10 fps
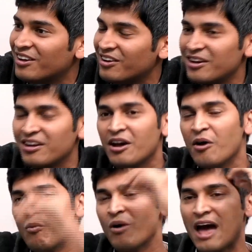Right.
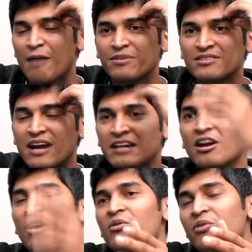What happens right
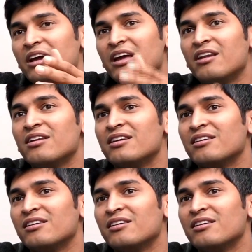now in,